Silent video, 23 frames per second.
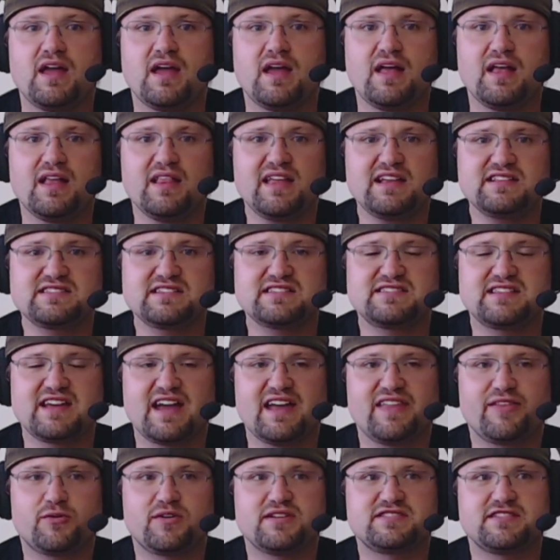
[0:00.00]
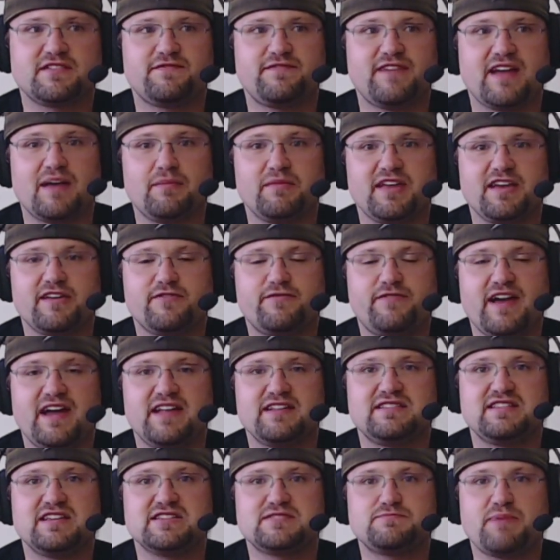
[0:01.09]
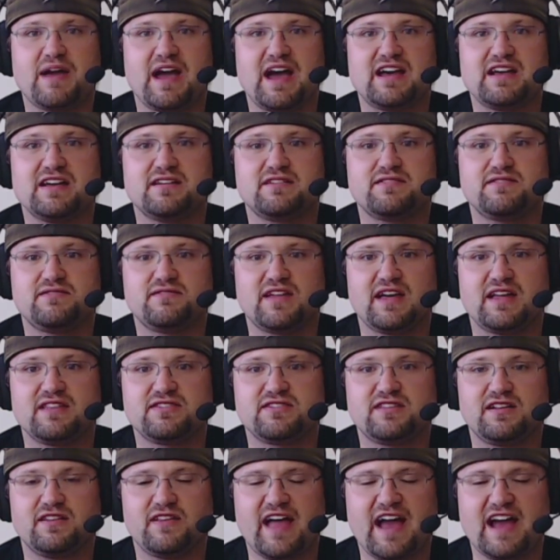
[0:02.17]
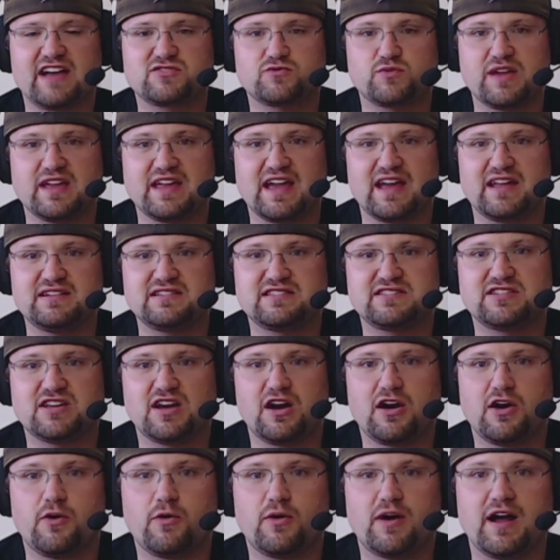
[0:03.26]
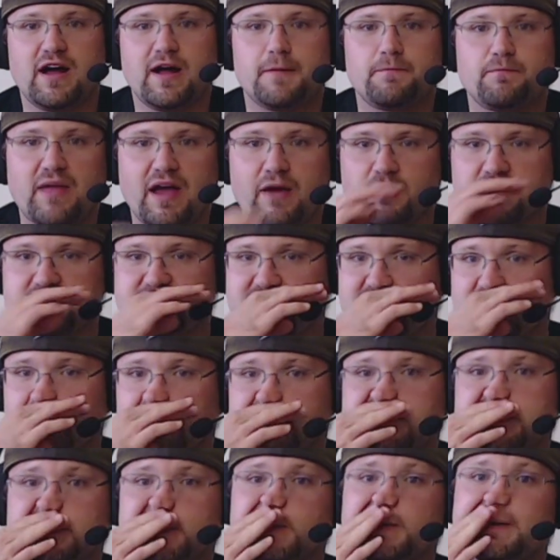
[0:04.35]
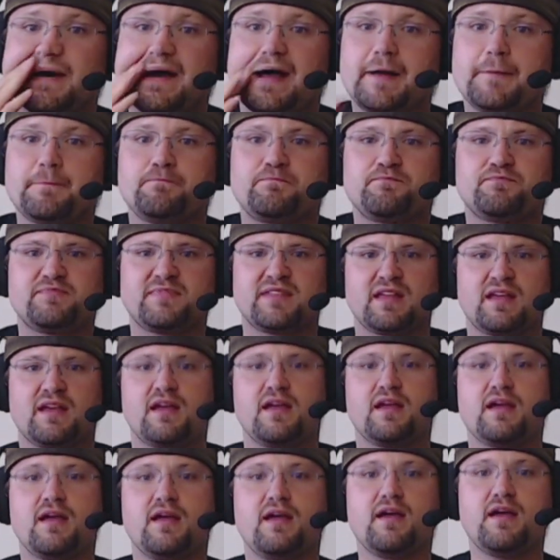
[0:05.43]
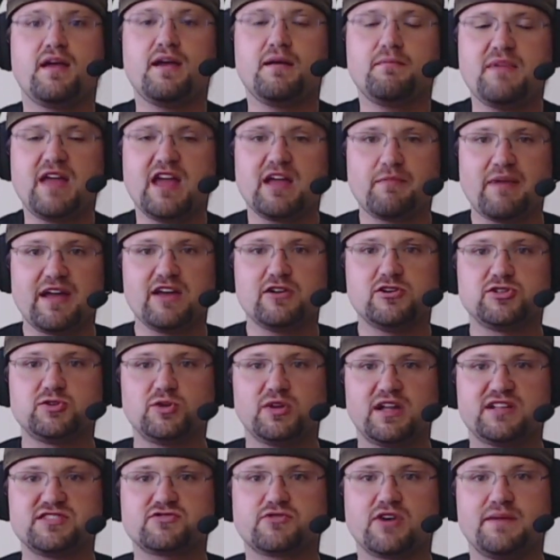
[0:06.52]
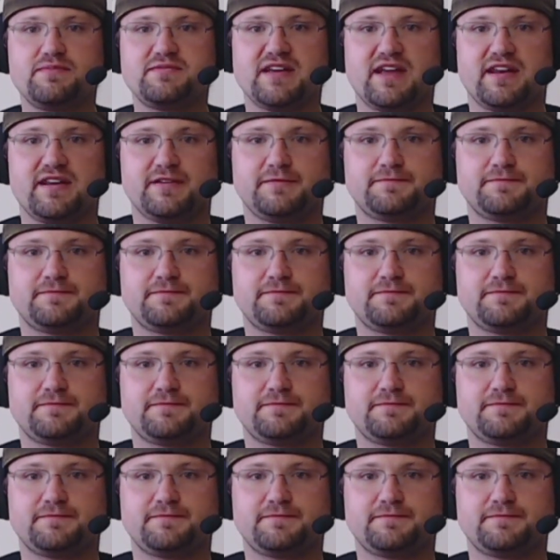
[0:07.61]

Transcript: let's just say there was a family event the last weekend, so I wasn't able to make my usual unscripted.